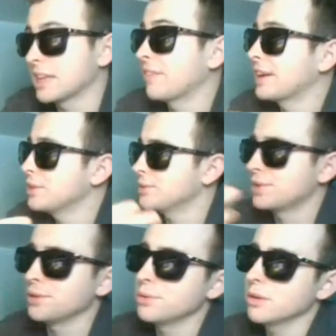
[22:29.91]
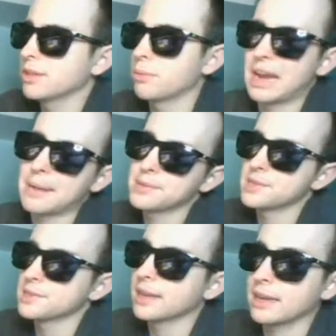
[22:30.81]
If I do 2, then what happens
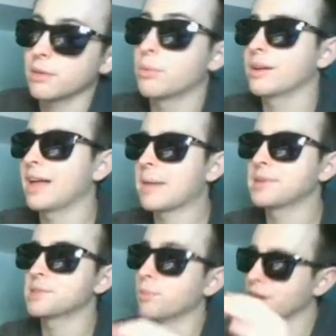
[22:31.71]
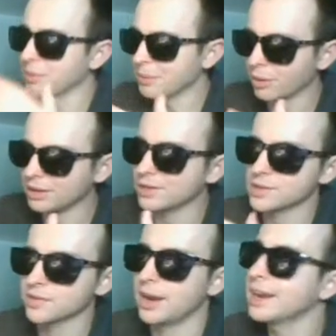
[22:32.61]
is, like, what'll happen is one will be working
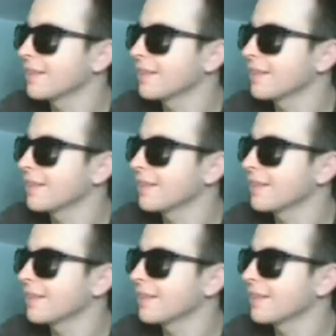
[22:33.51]
just fine.